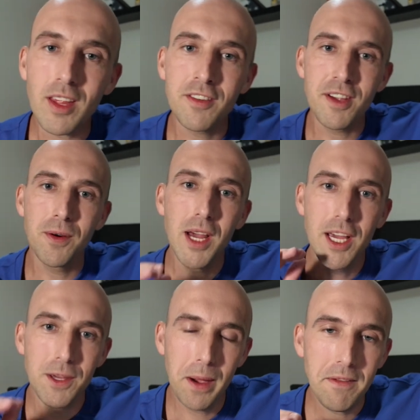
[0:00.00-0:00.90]
So
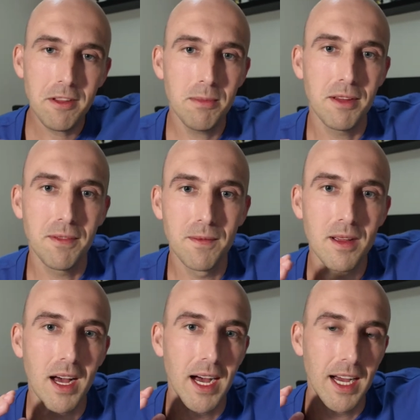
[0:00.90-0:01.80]
you have
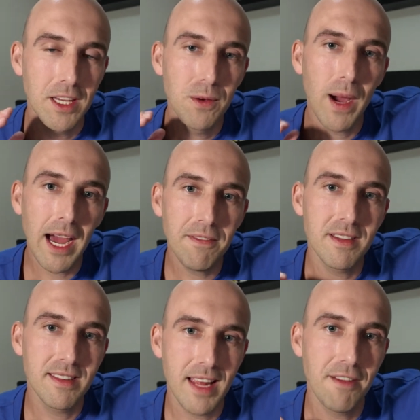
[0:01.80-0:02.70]

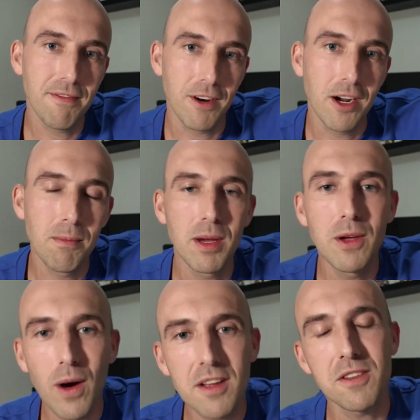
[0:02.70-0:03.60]
to stay firm, but
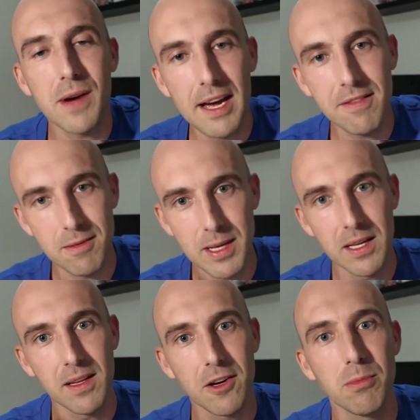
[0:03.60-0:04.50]
you also have to be a
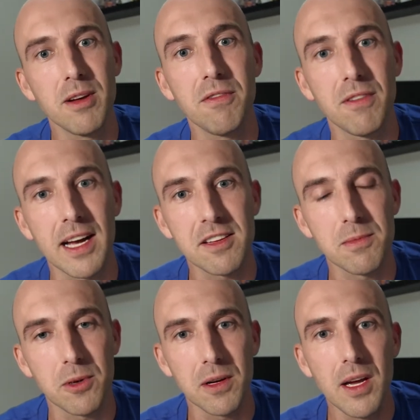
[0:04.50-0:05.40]
little bit
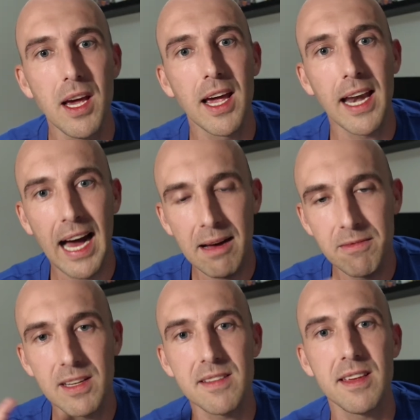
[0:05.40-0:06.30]
flexible. And
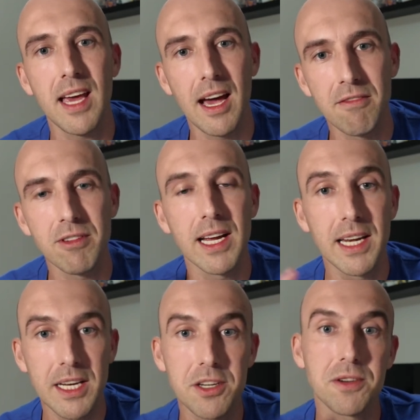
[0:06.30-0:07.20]
obviously, every
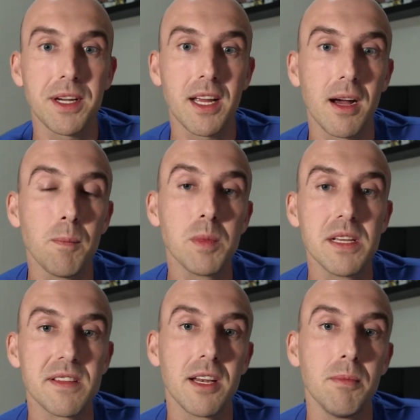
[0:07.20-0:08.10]
industry and company
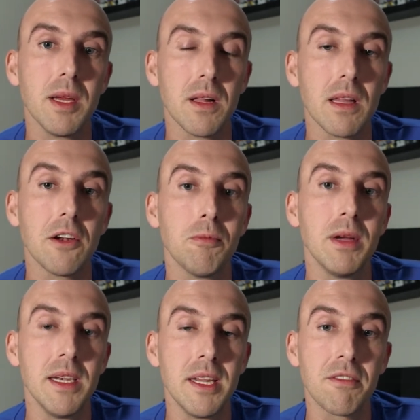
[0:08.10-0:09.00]
is going to be a little
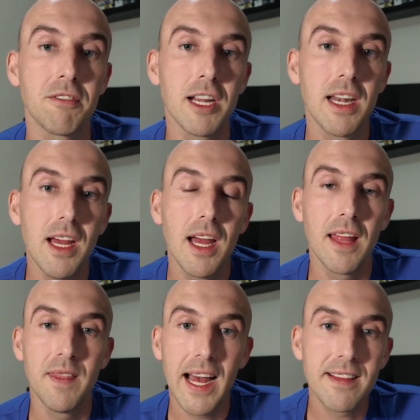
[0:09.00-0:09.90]
bit different,
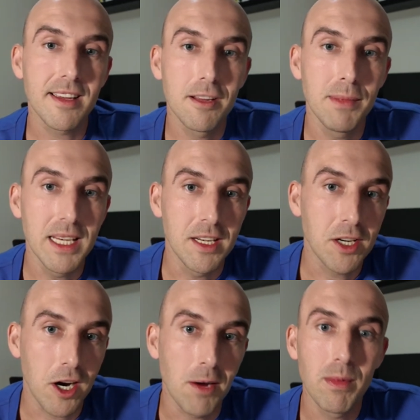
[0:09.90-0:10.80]
and that's going to be
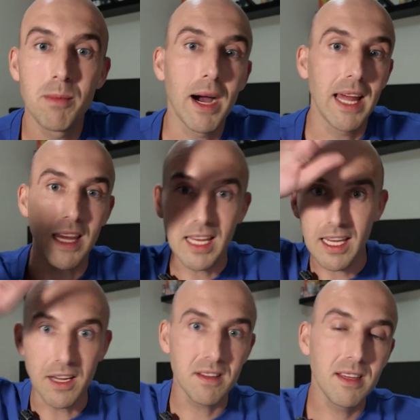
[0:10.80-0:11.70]
determined by the
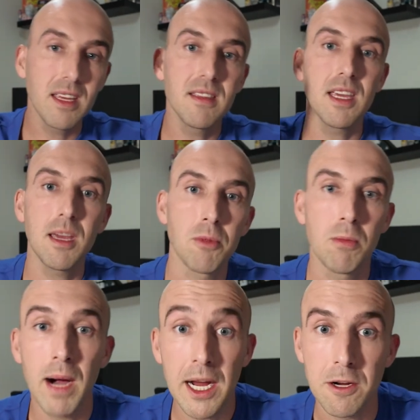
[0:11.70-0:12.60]
ELT team or
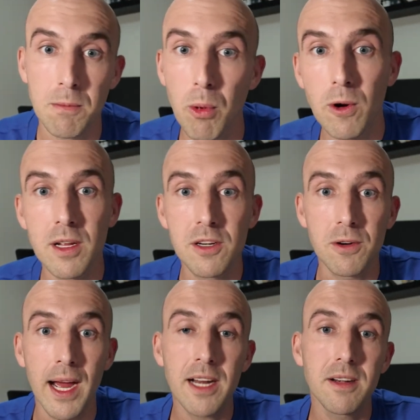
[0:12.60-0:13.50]
by your board of
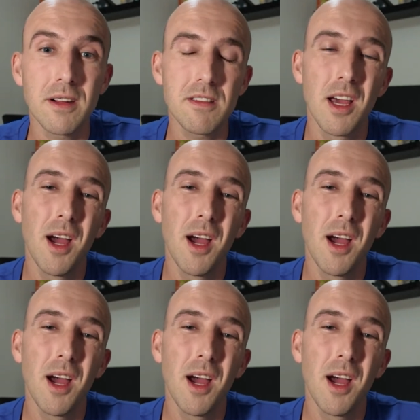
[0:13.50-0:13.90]
directors.